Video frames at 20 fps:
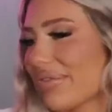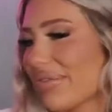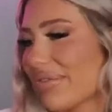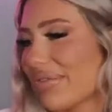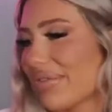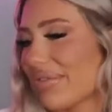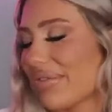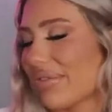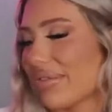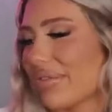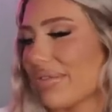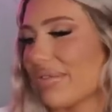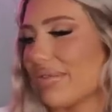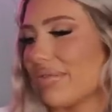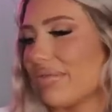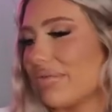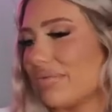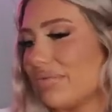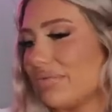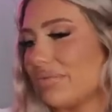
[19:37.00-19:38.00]

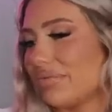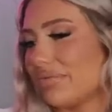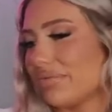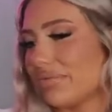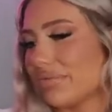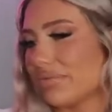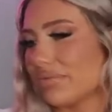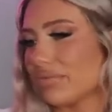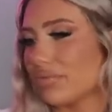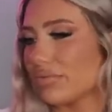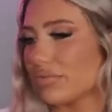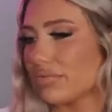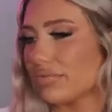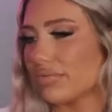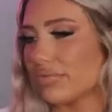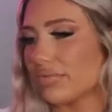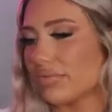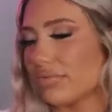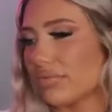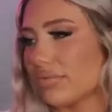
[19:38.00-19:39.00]

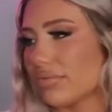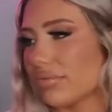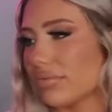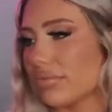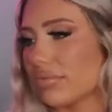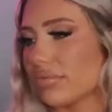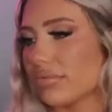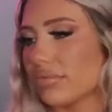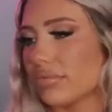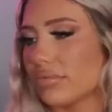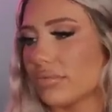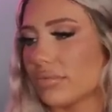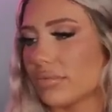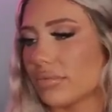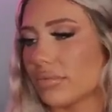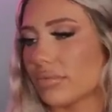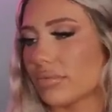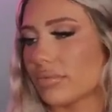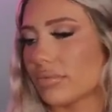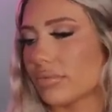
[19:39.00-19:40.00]

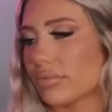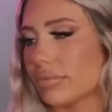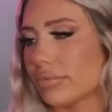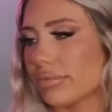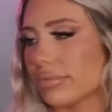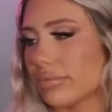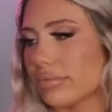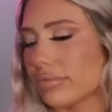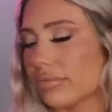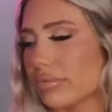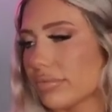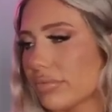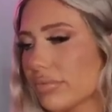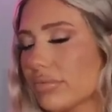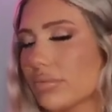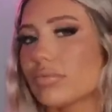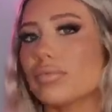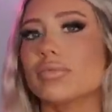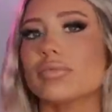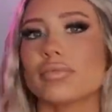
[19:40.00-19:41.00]

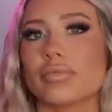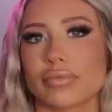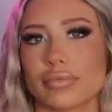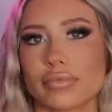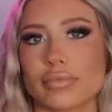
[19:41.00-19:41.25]
[no speech]